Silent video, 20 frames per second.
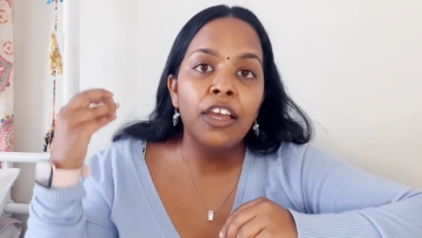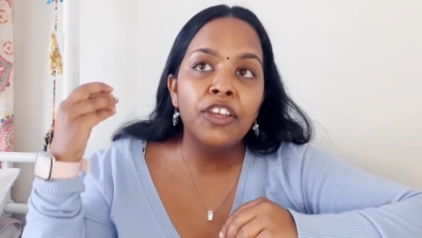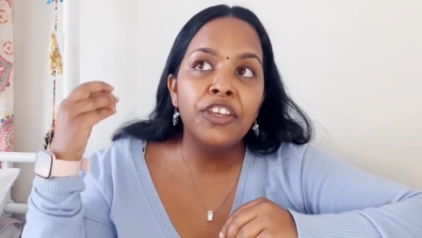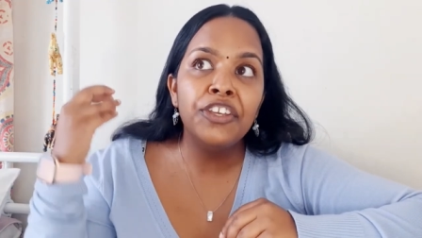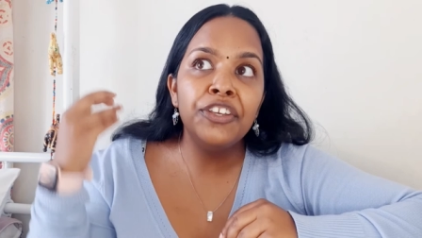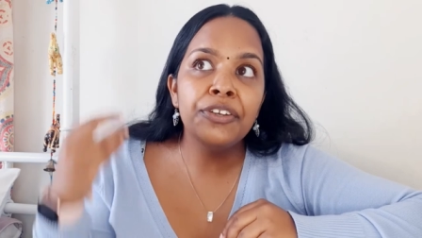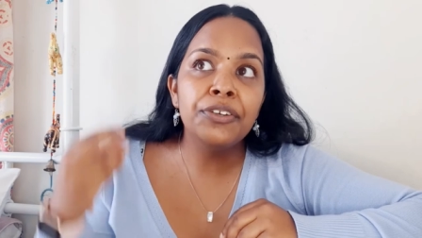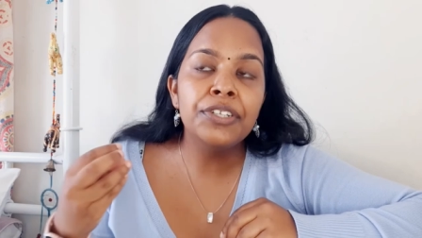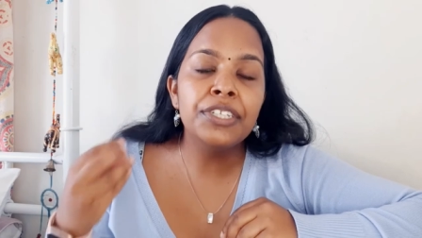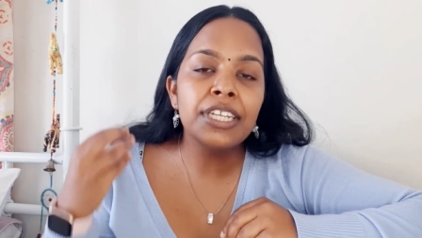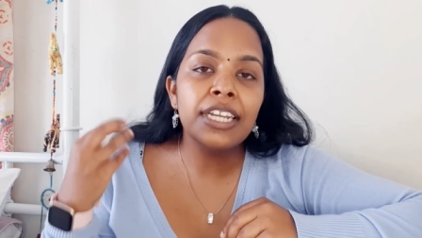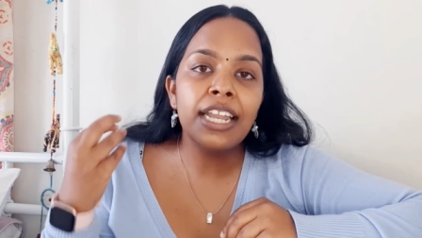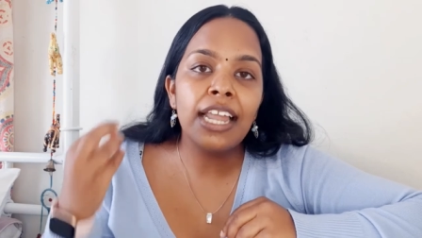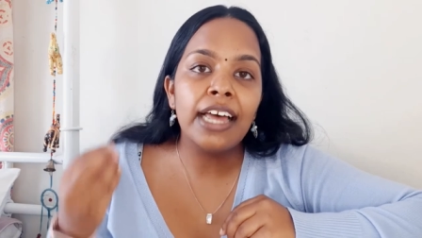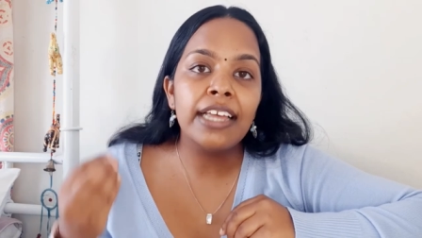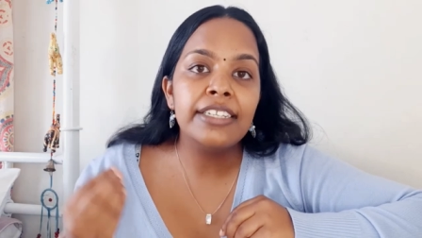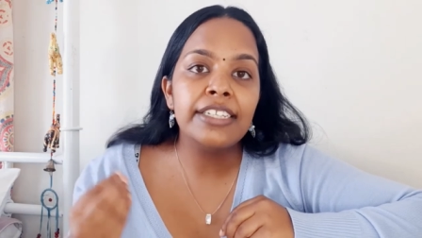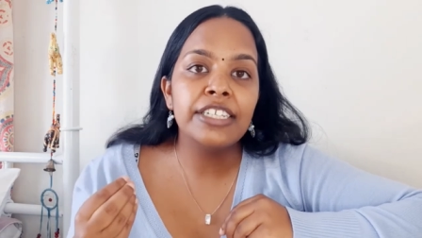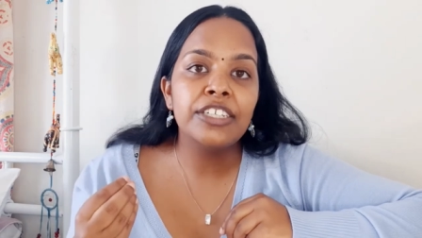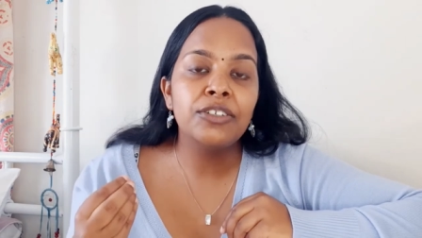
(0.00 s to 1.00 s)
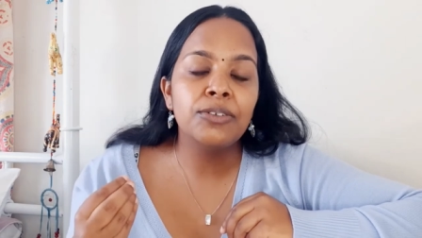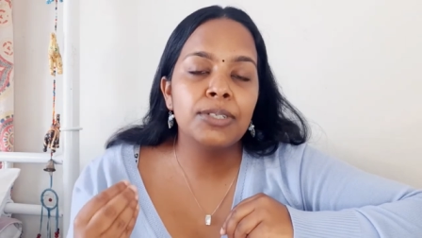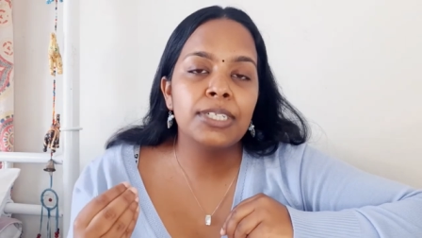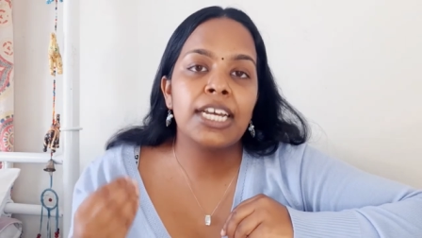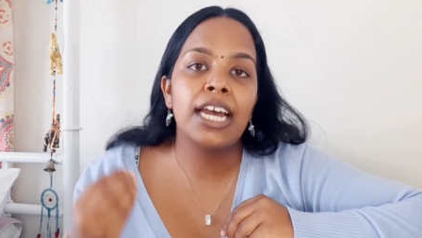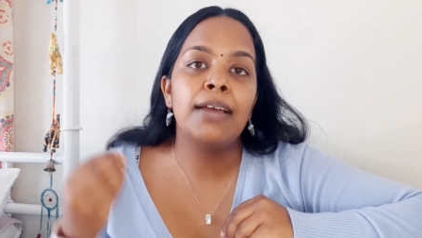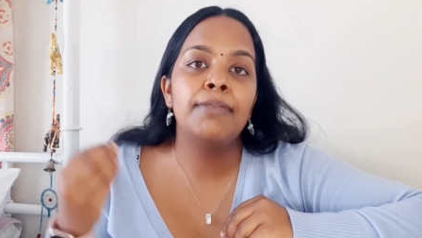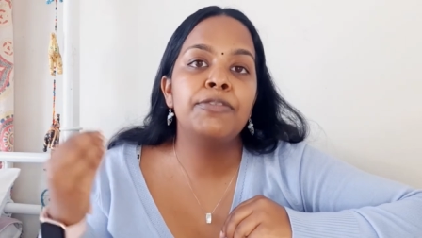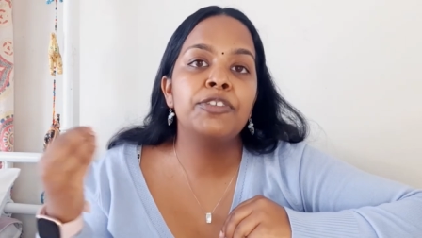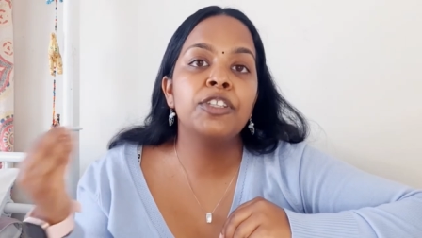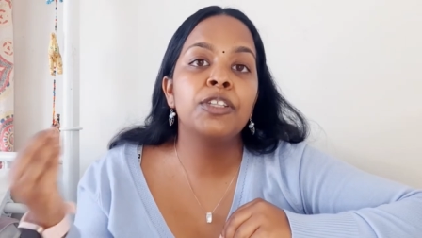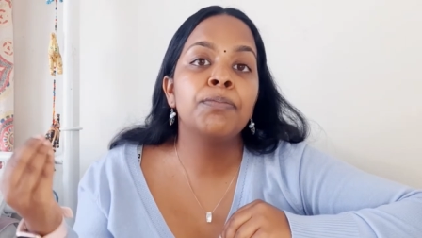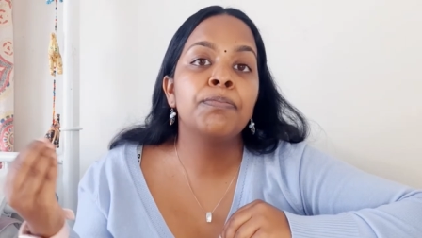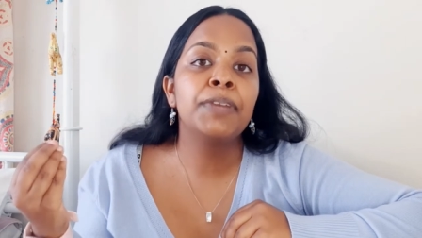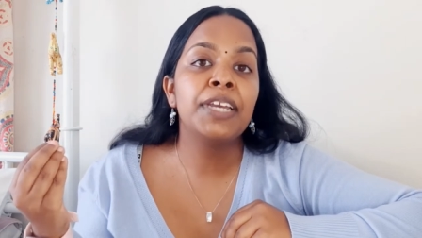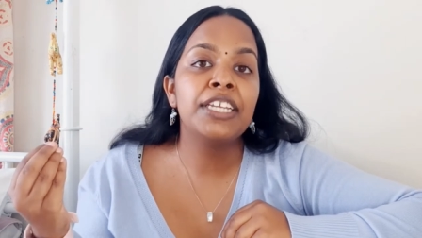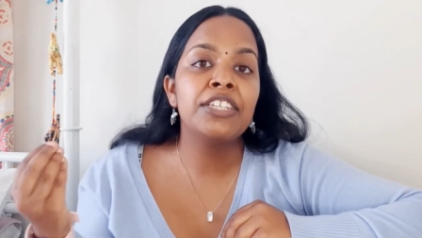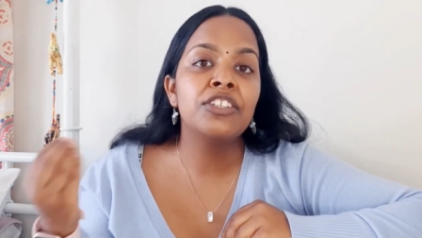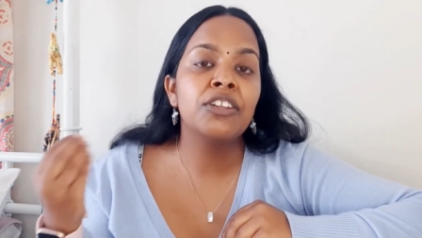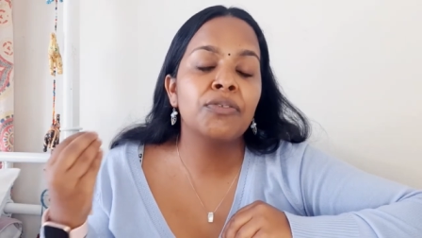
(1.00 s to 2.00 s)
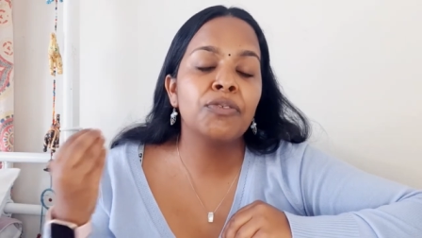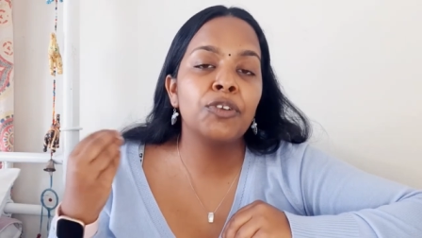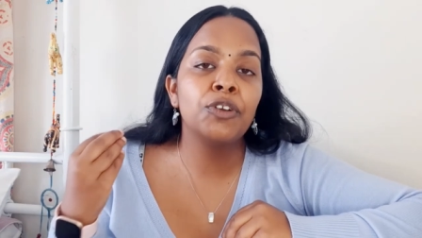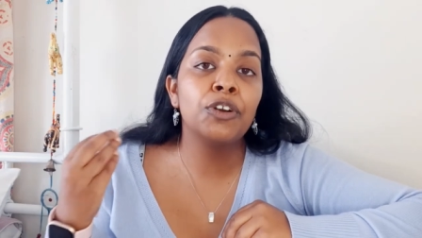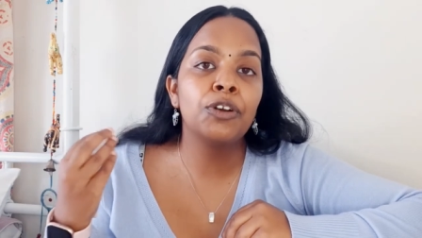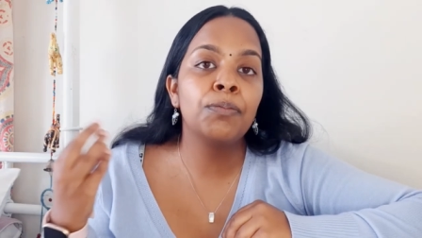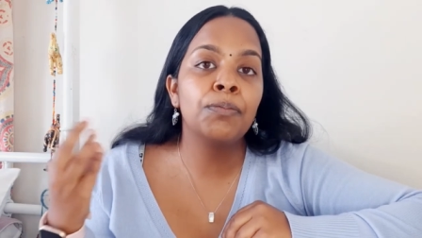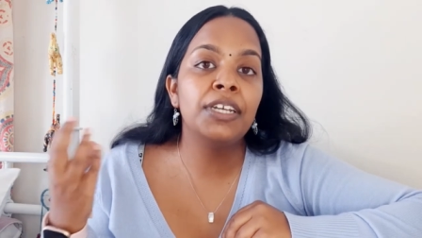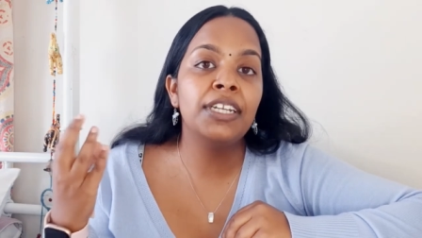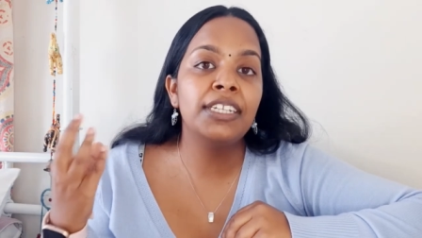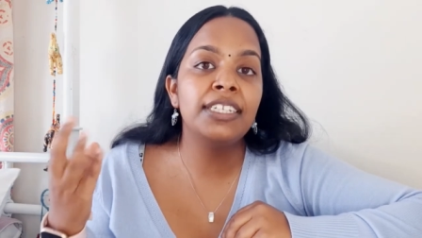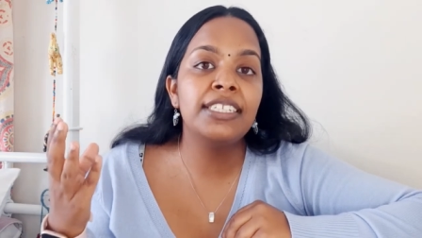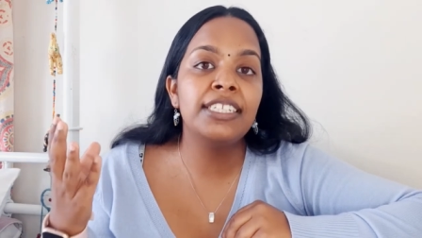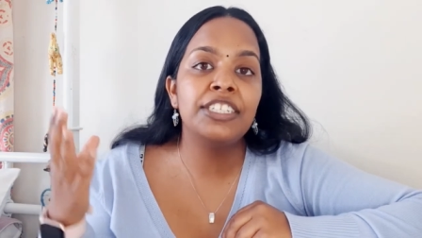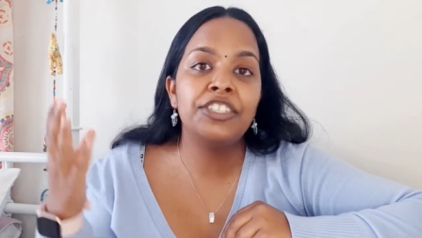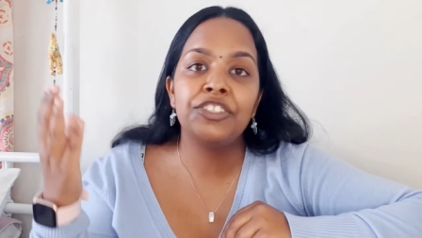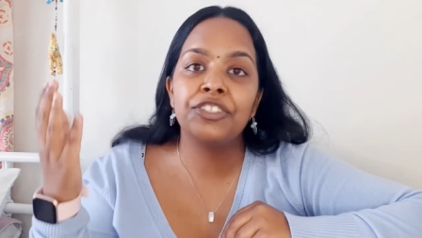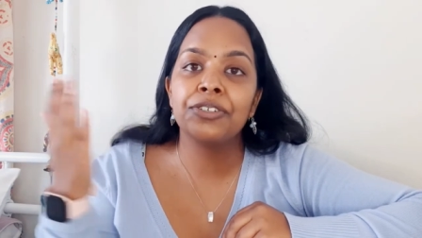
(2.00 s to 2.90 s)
utilizing your time to the best of your ability